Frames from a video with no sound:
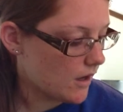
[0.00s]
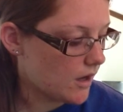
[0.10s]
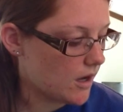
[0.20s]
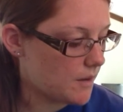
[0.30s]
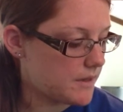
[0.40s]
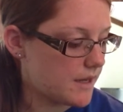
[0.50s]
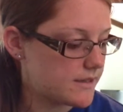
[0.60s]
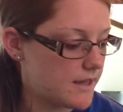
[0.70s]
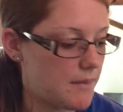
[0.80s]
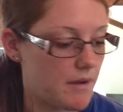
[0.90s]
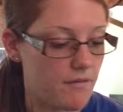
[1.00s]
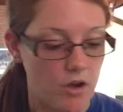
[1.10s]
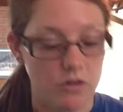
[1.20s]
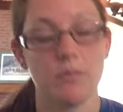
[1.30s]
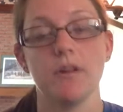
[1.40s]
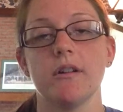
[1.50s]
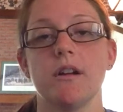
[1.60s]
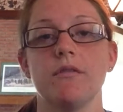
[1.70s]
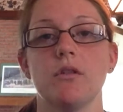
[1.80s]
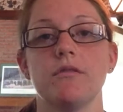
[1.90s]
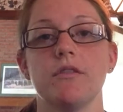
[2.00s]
The next game I've also been looking for